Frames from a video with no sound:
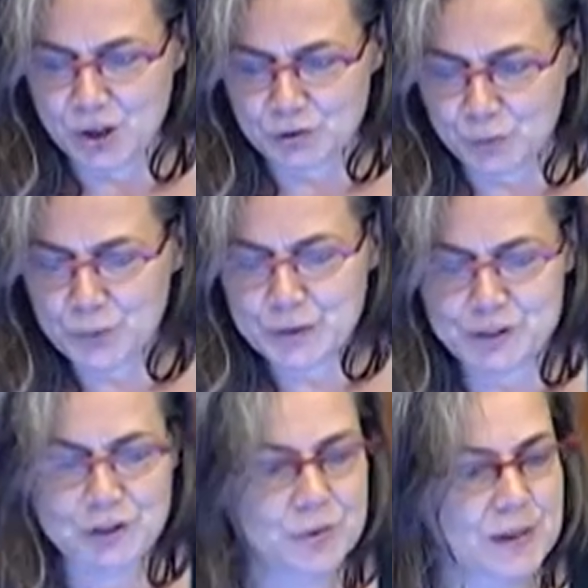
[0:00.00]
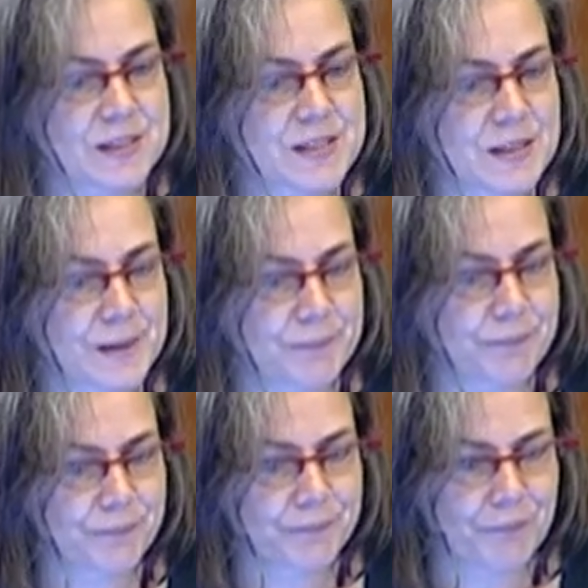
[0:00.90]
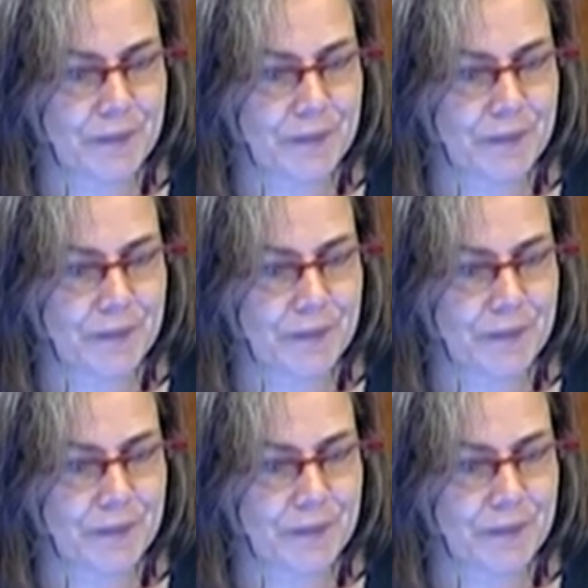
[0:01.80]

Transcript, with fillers: So what we do is, um,